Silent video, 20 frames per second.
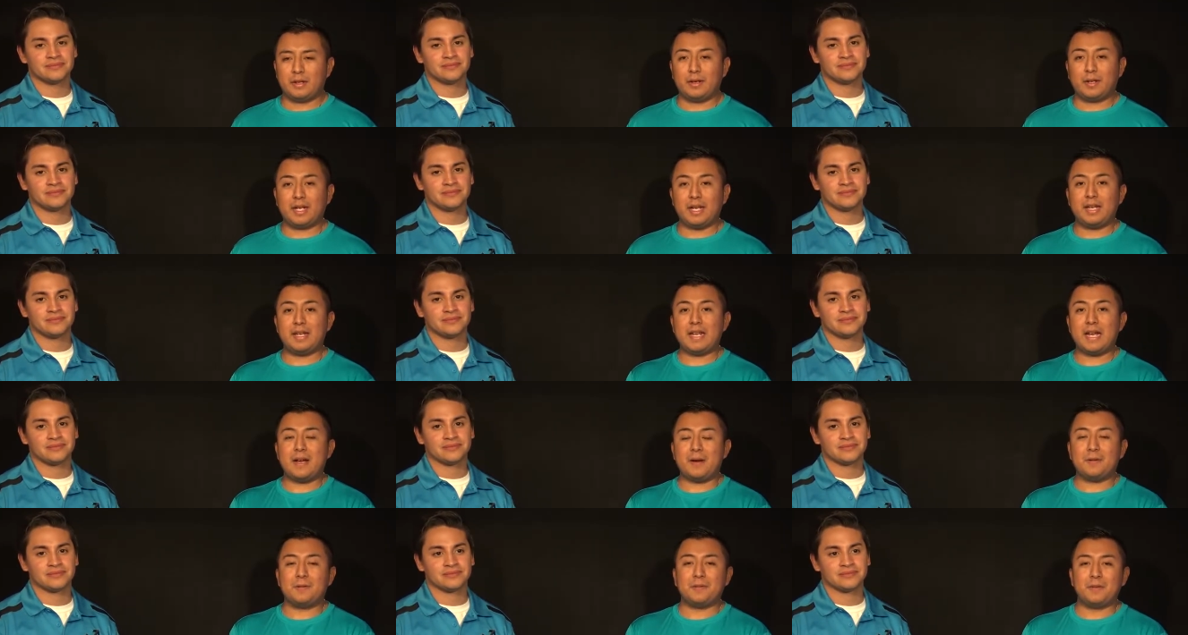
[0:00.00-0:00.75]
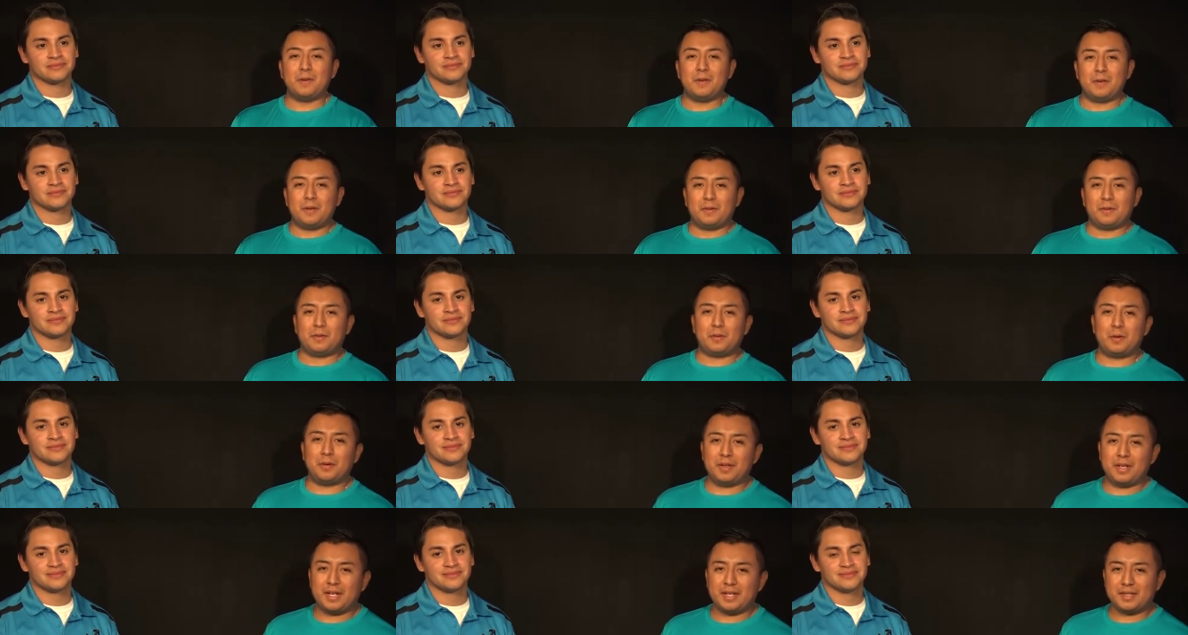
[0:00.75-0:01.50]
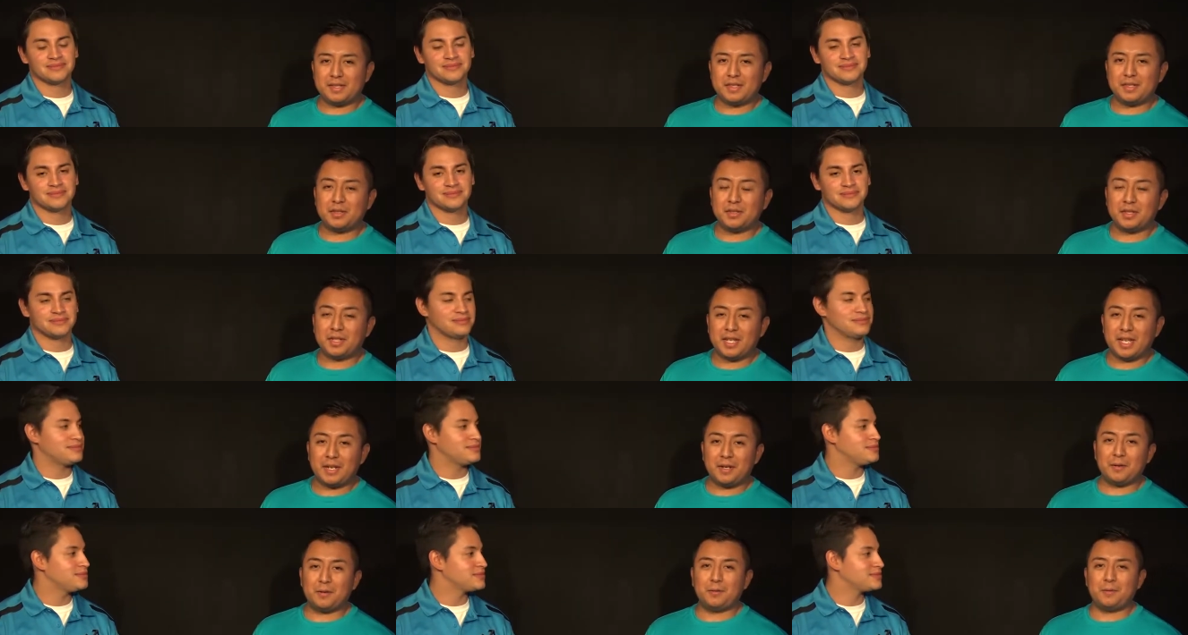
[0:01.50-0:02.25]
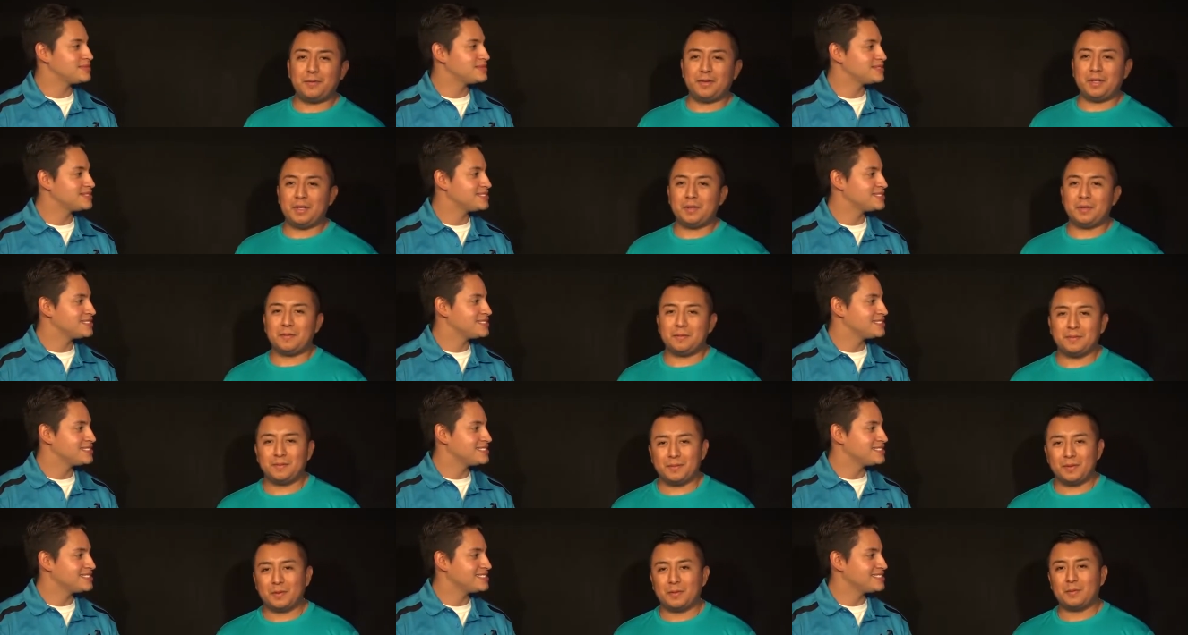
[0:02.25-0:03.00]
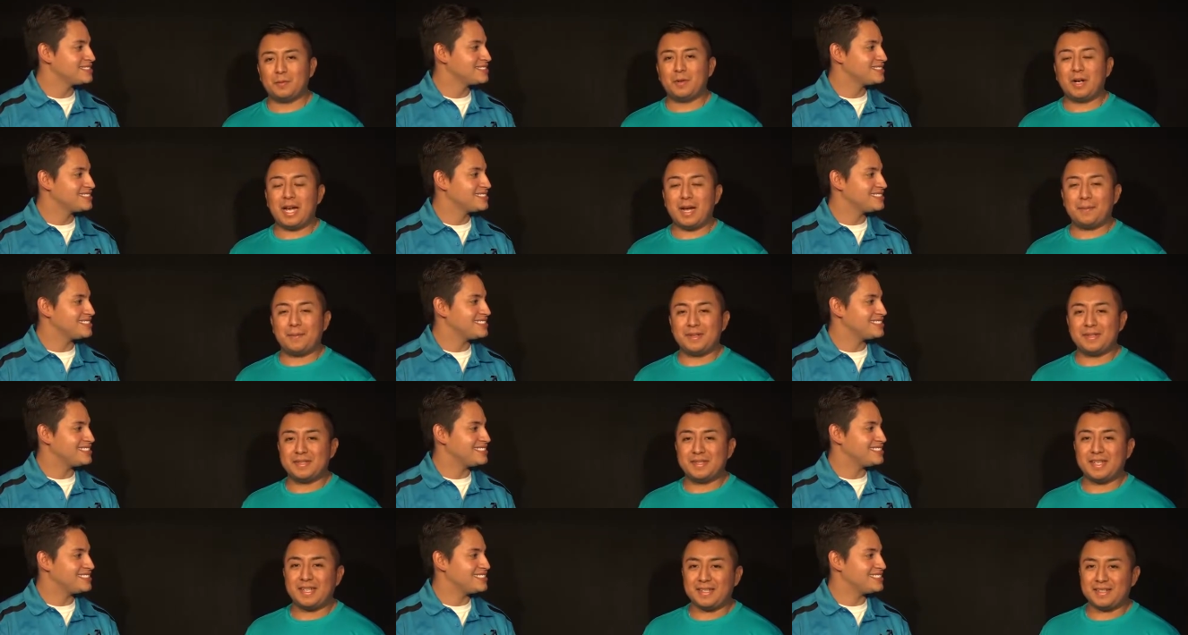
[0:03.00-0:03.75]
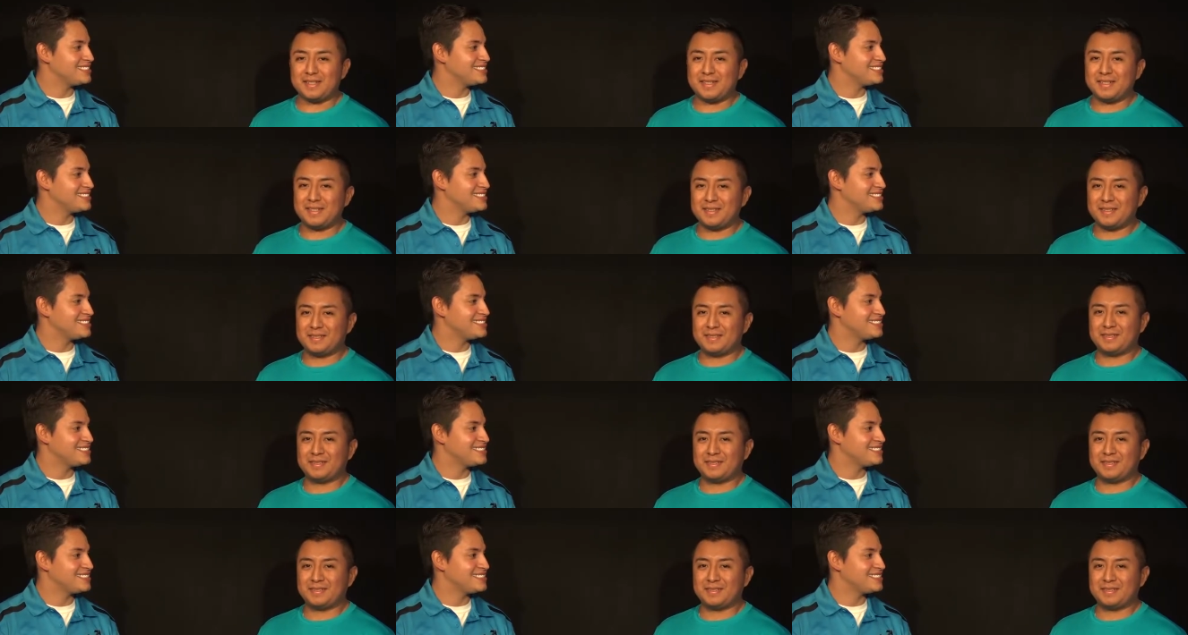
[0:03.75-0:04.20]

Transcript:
Speaker 1: Okay, now, going next into the kangaroo video, what happens next?